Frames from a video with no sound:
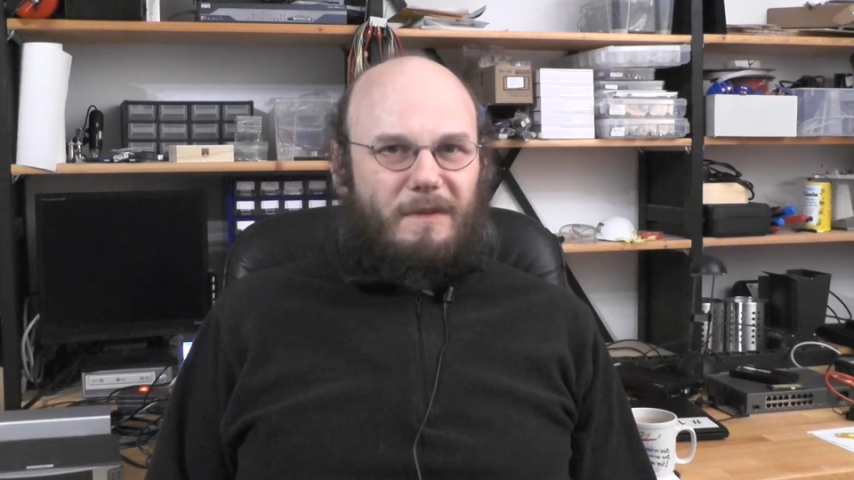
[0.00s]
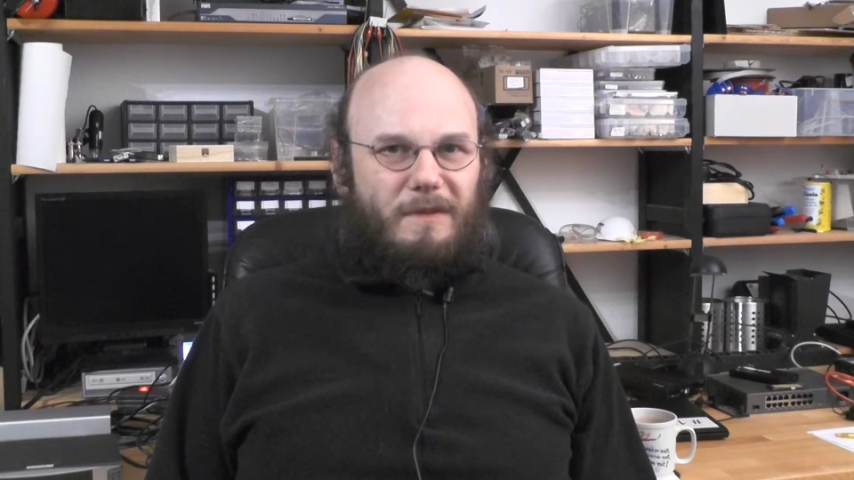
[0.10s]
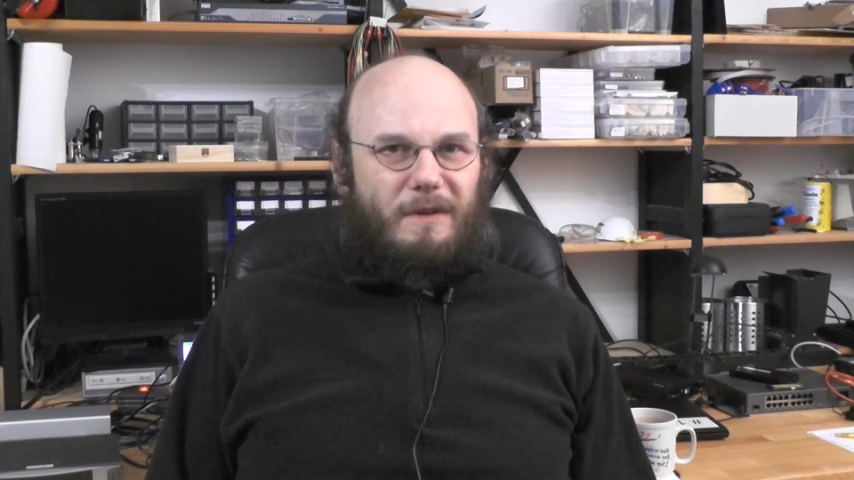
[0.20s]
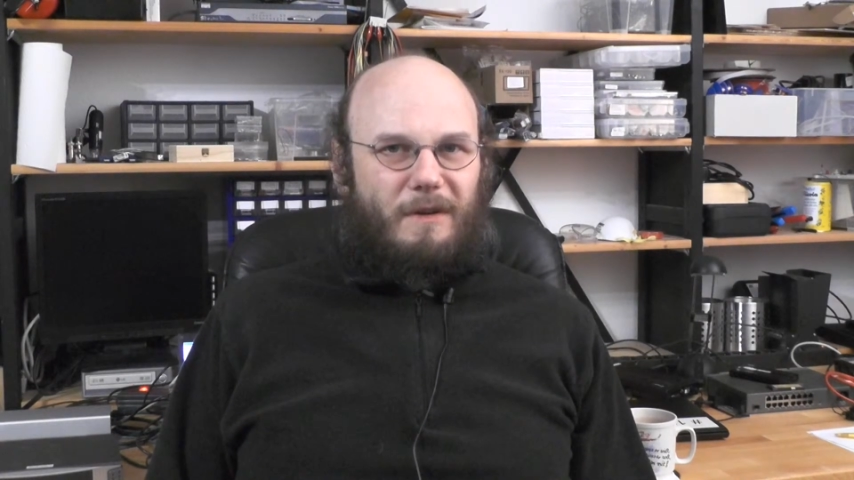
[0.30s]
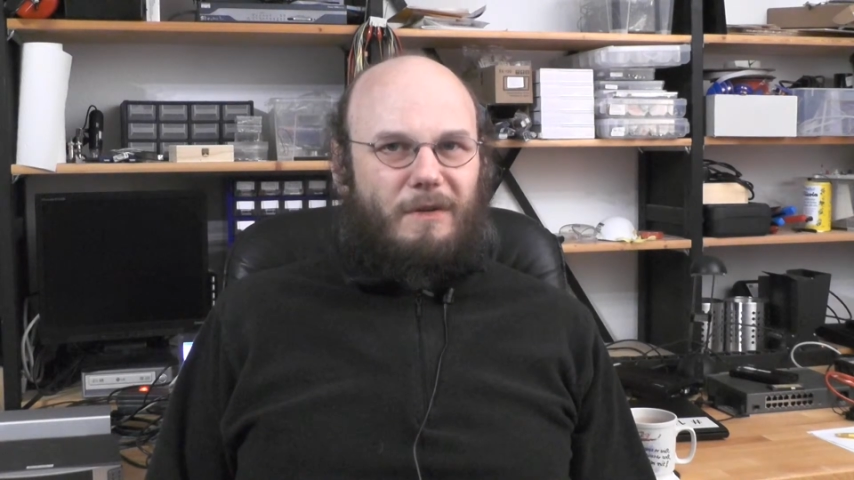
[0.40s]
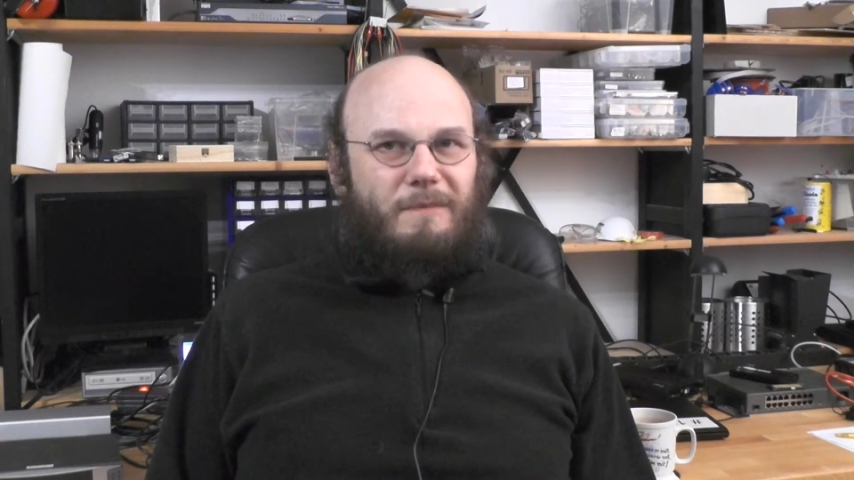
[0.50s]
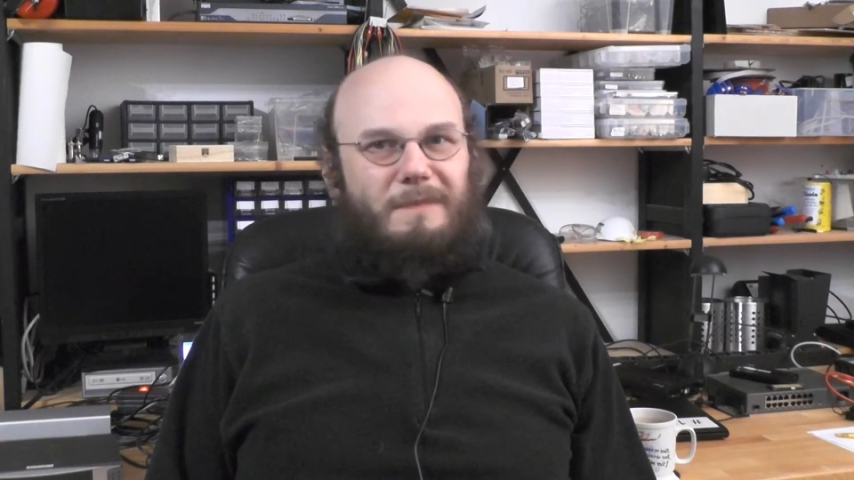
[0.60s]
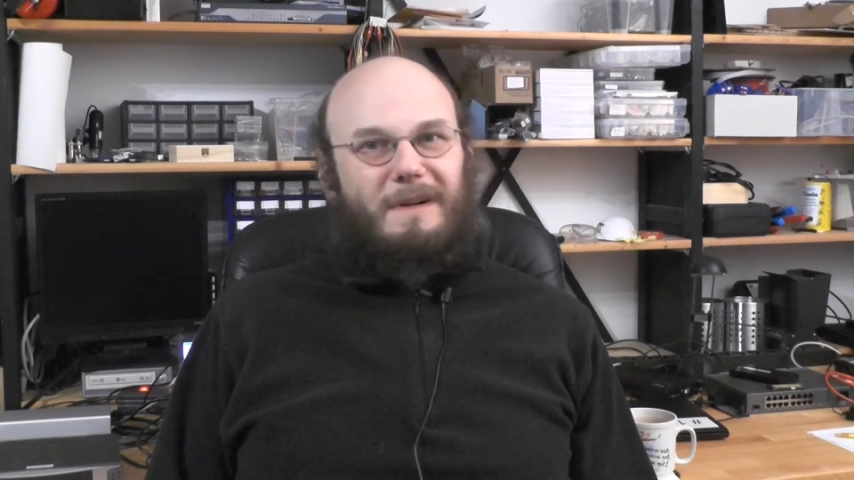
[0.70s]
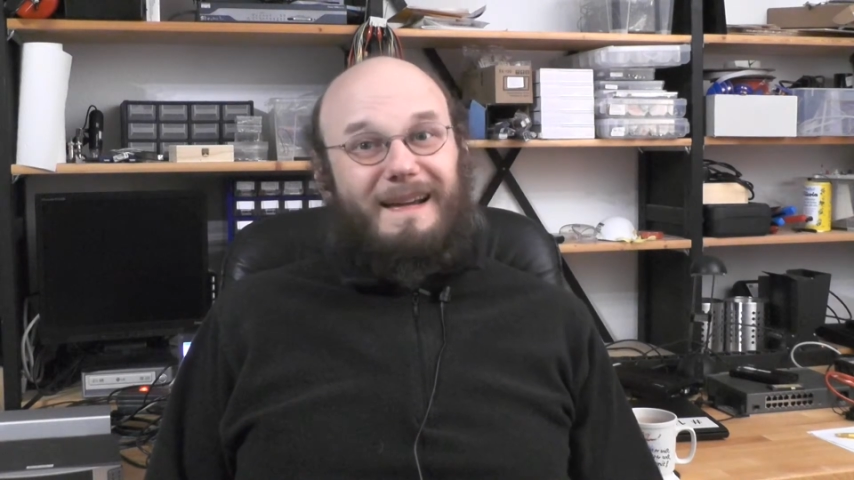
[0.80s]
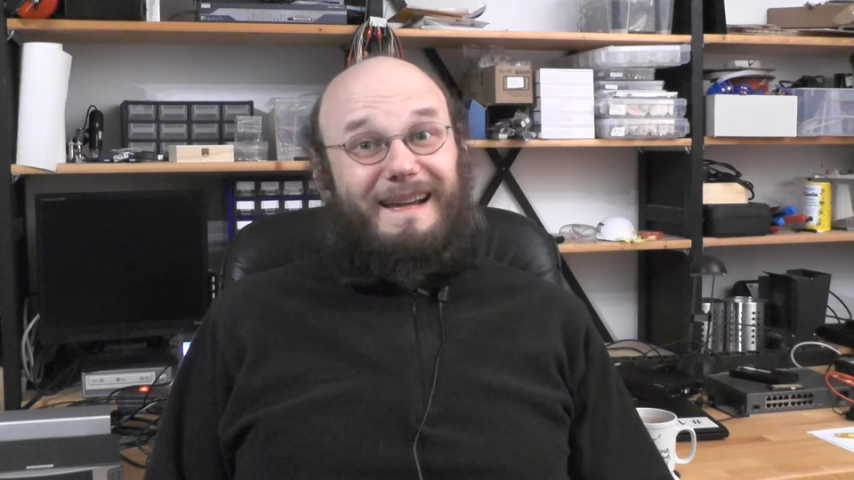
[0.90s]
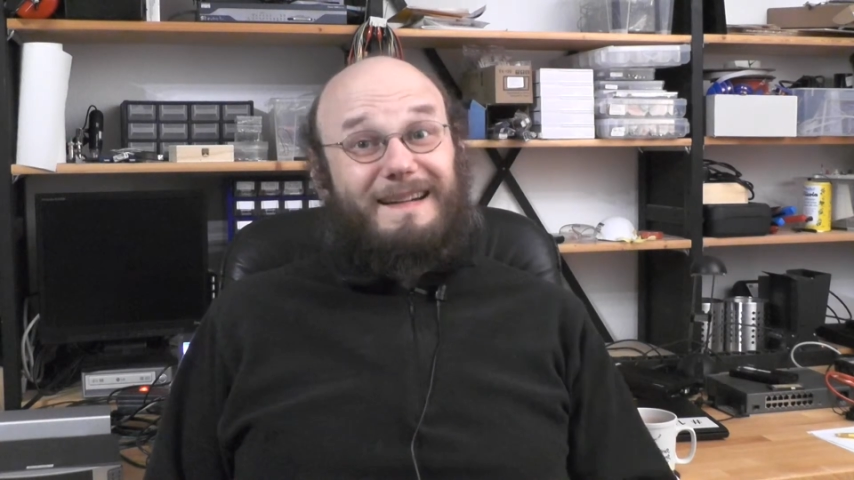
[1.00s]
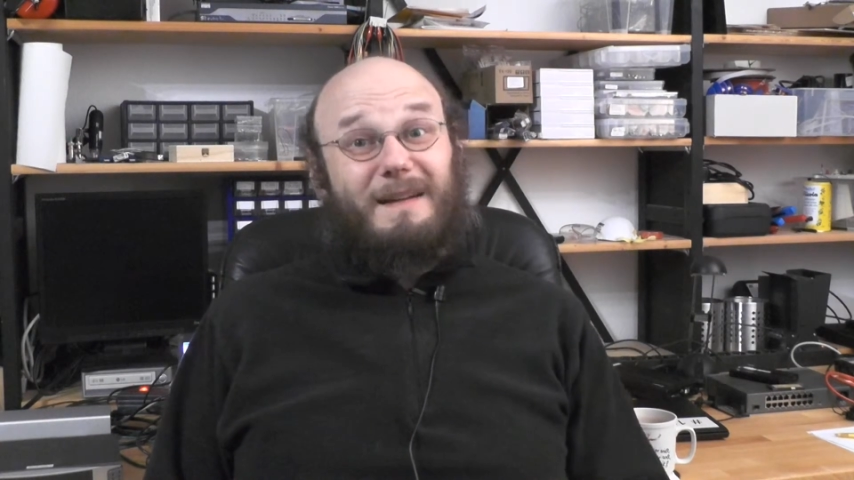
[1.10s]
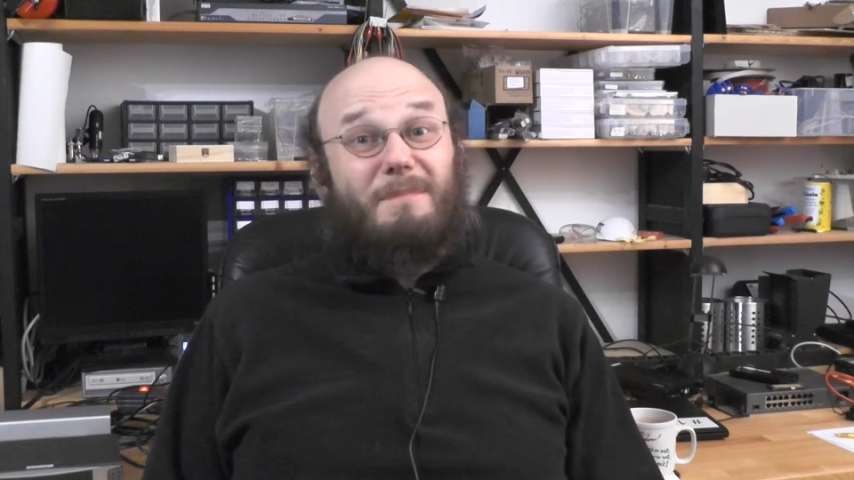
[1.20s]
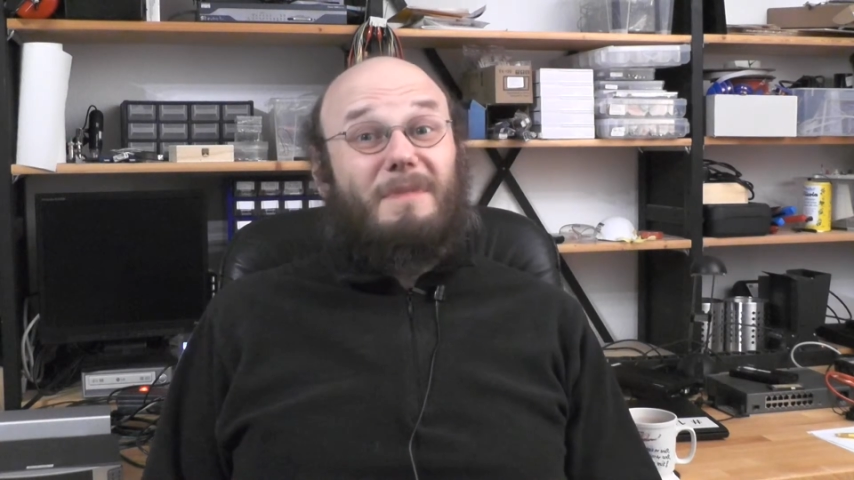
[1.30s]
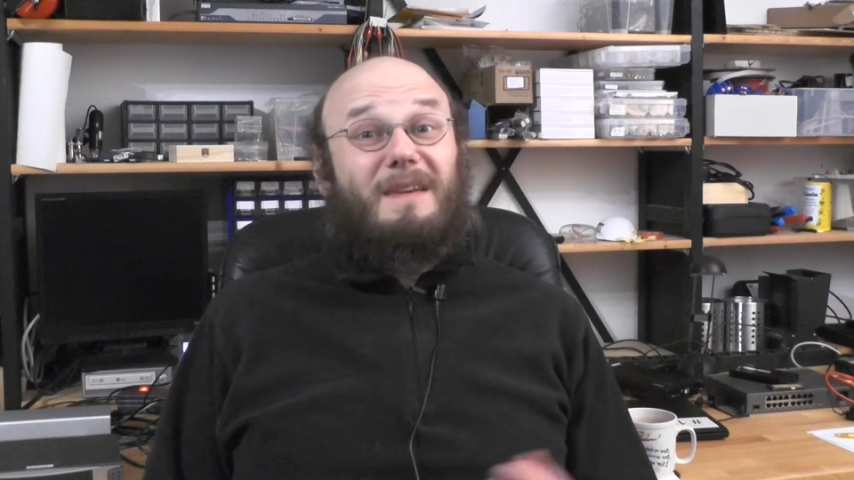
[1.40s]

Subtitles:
So I hacked up